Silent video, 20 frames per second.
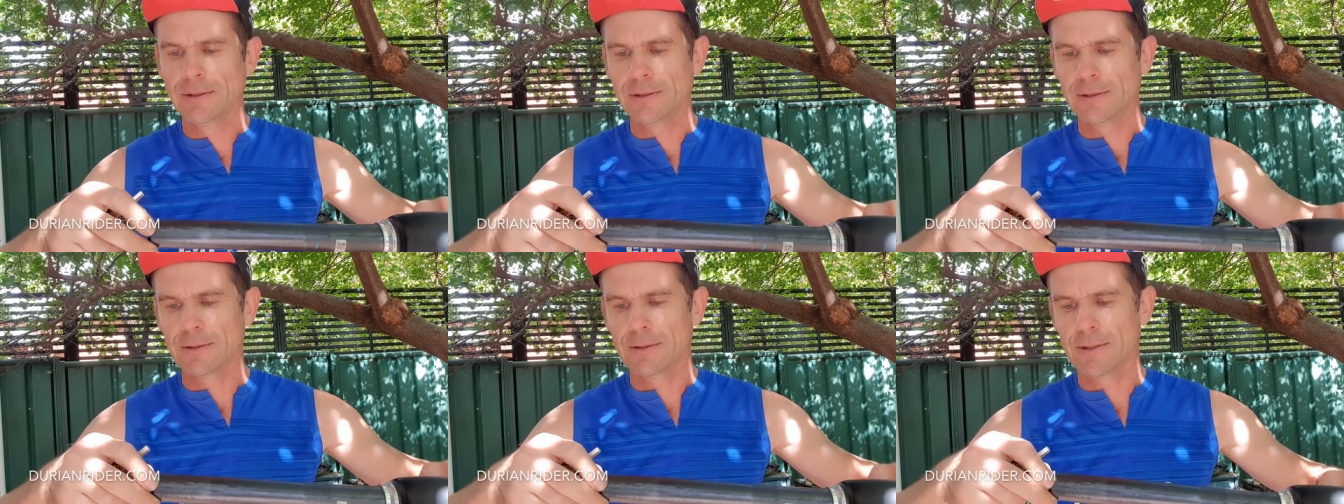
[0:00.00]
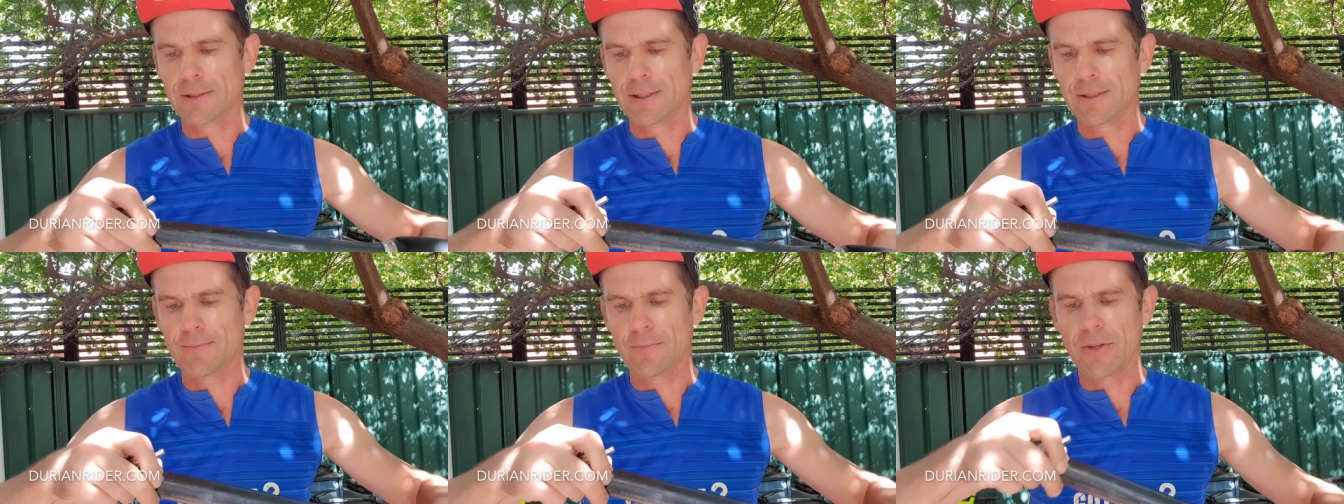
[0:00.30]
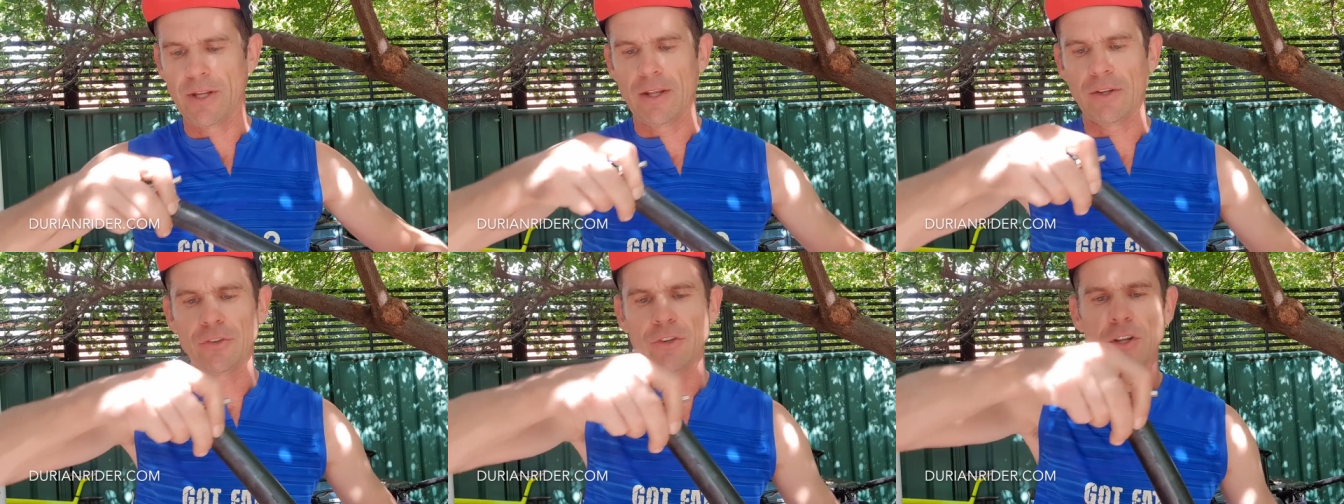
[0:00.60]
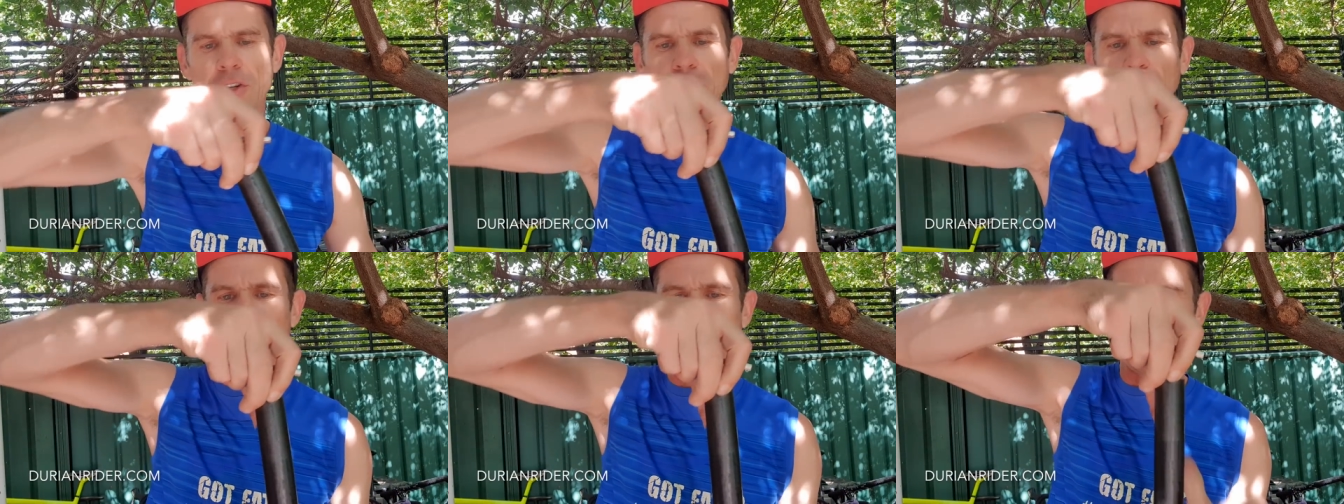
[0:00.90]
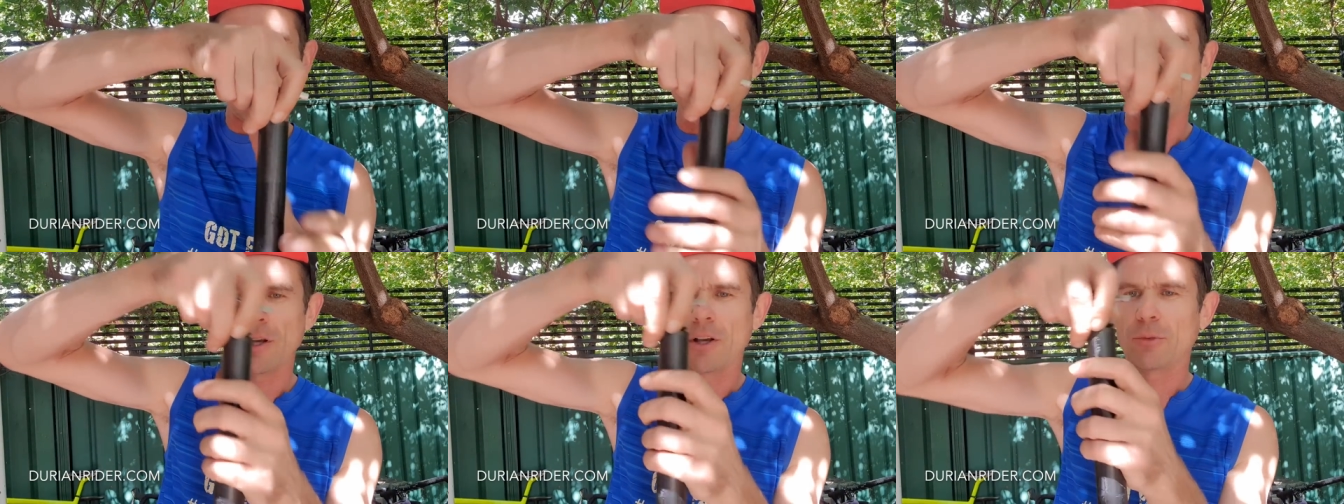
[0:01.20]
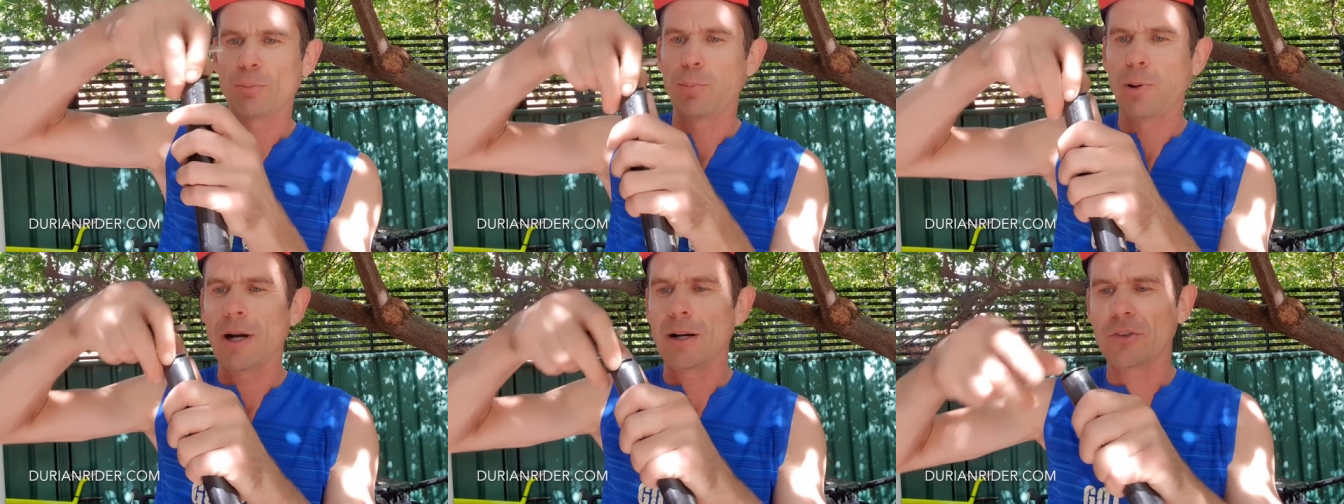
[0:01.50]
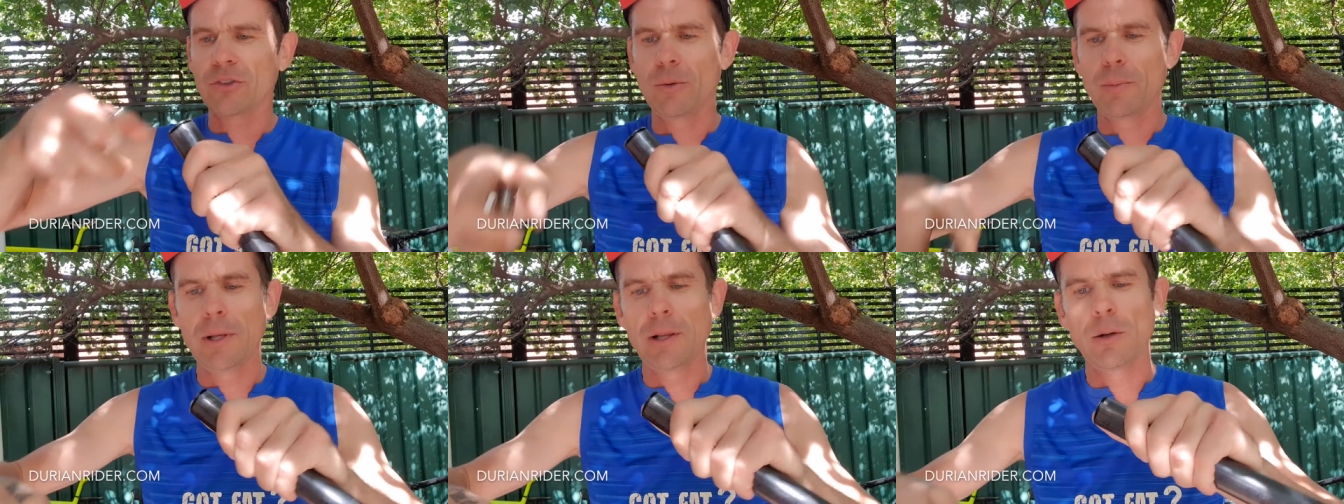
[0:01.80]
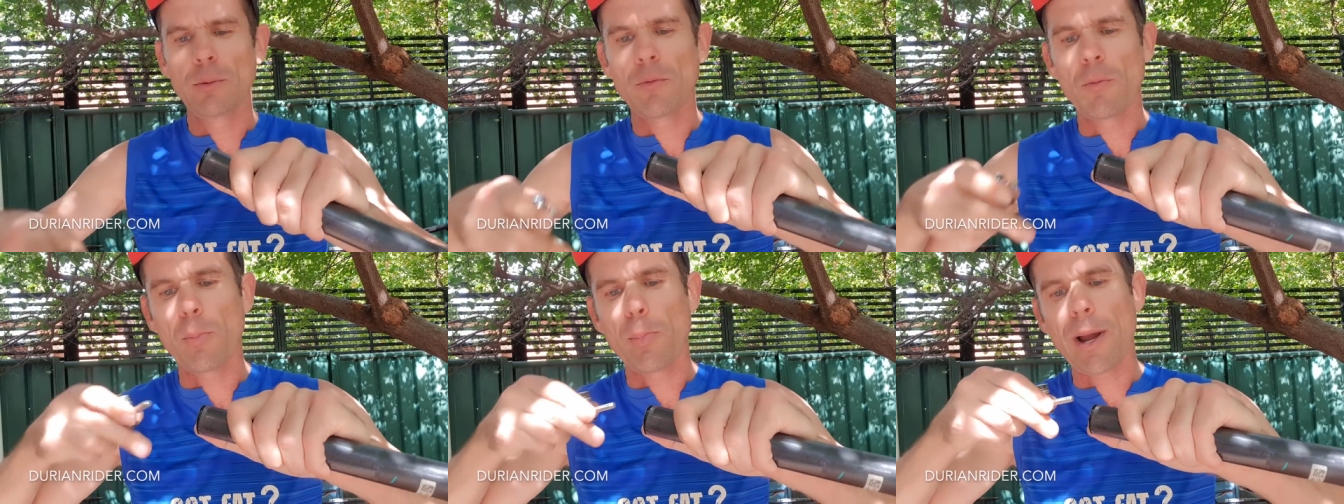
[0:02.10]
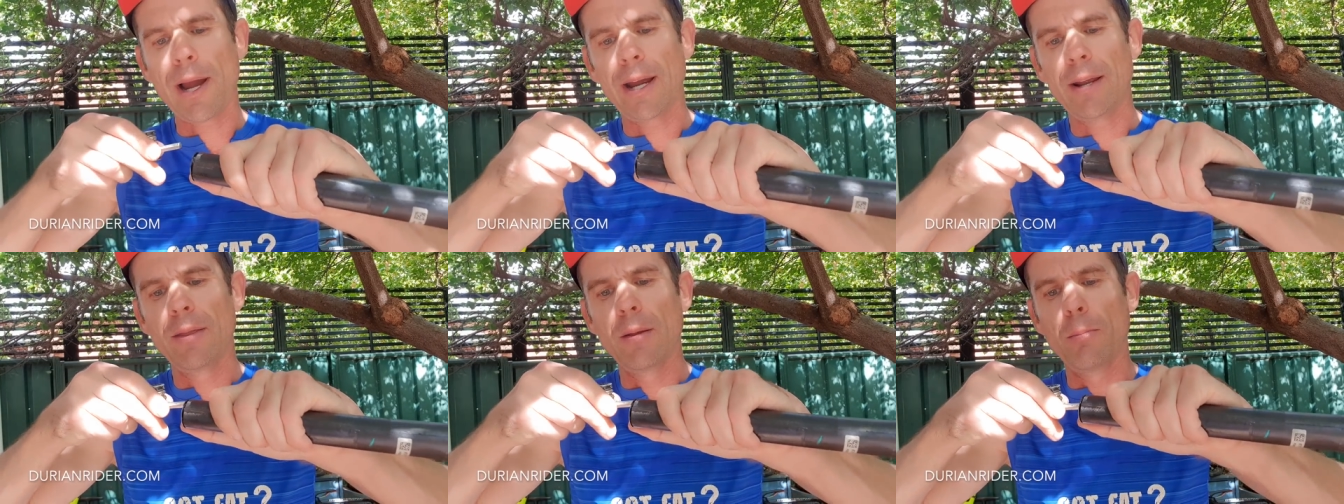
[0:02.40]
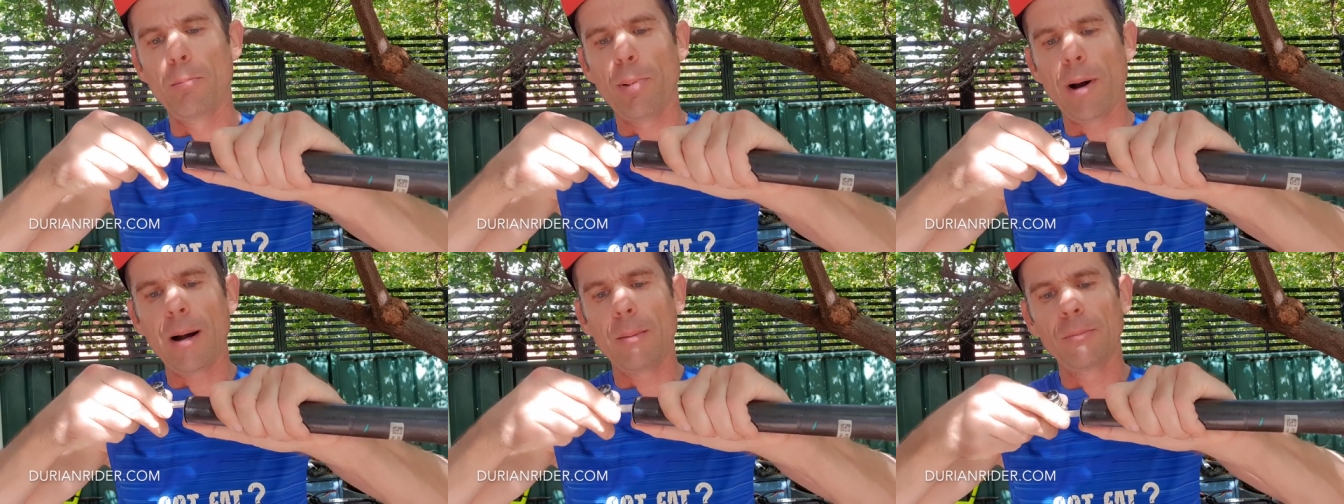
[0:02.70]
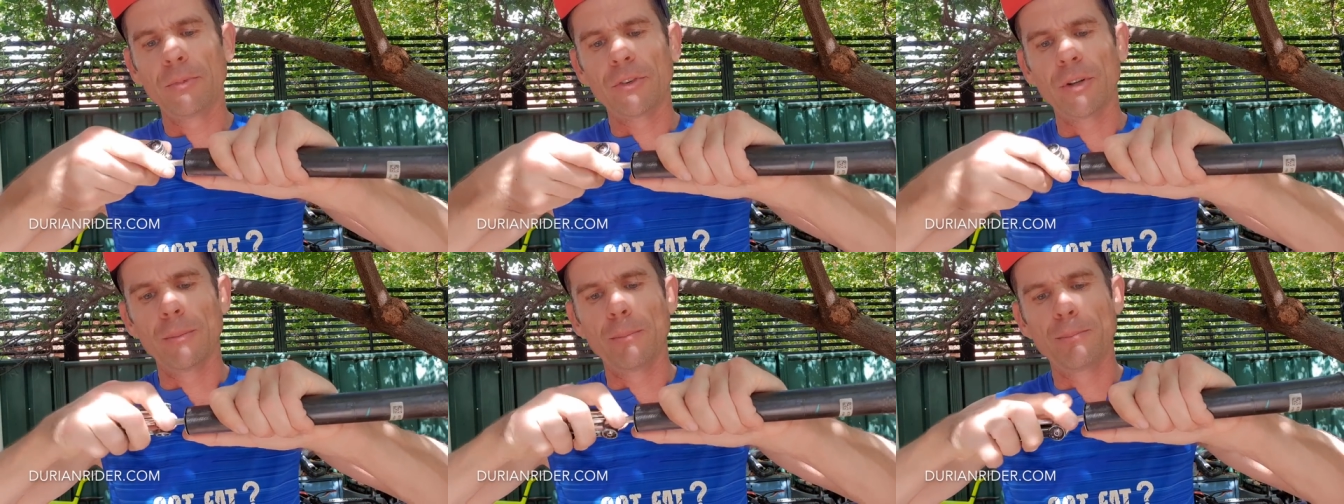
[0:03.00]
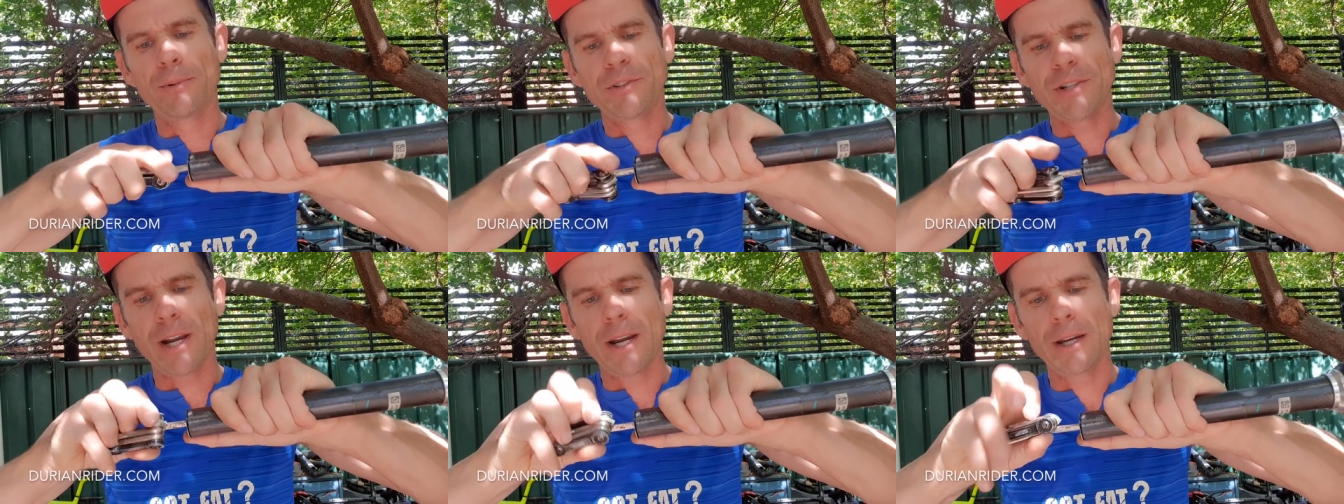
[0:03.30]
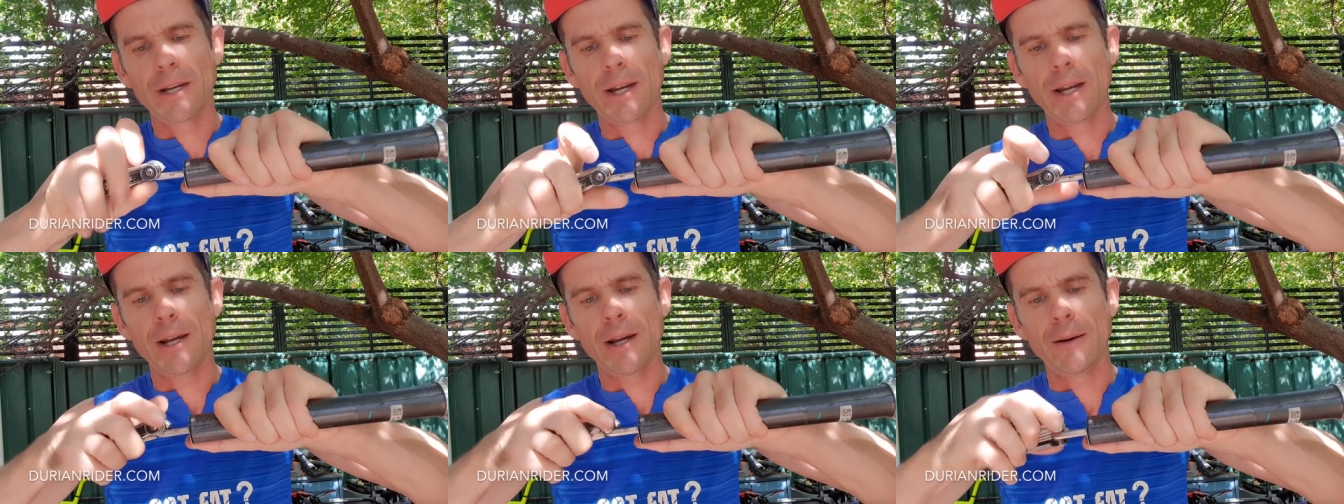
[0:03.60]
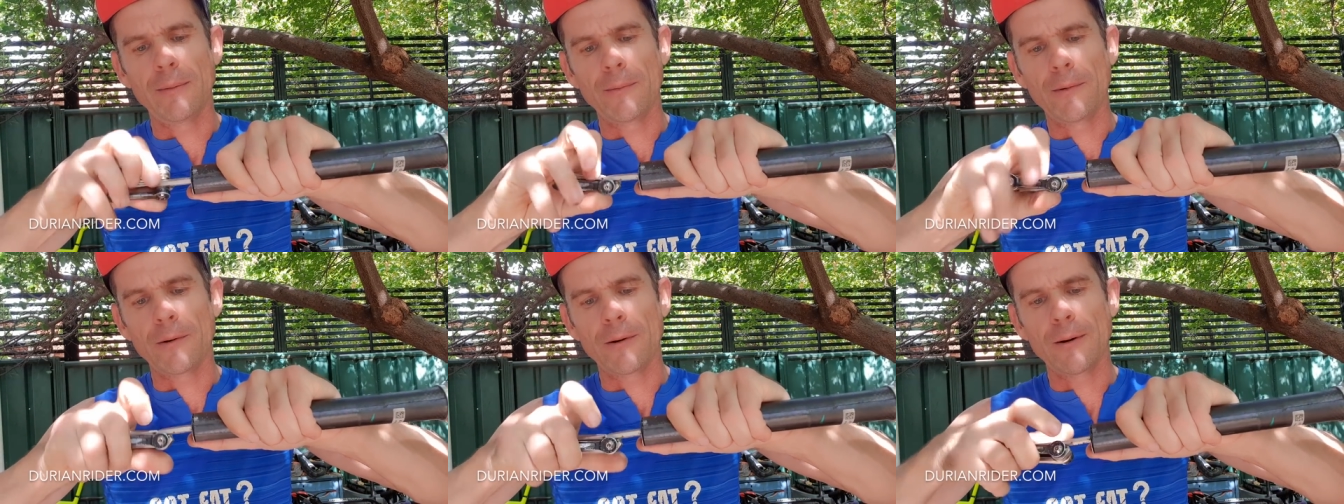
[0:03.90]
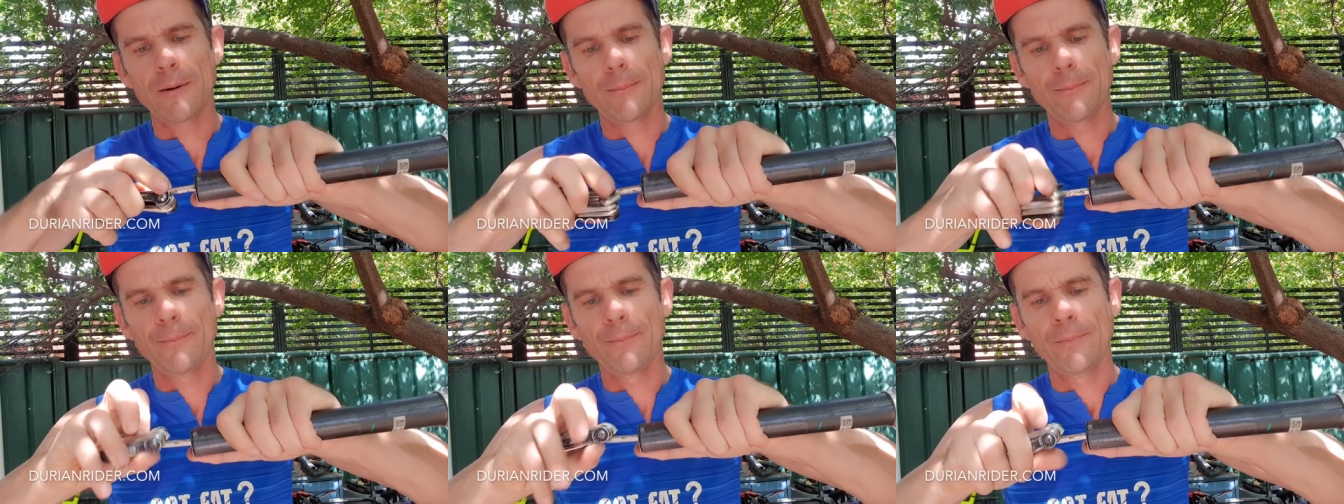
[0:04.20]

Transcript: Alright, yes, these specialized plugs can be a little bit of pain in the bum to take out. Alright,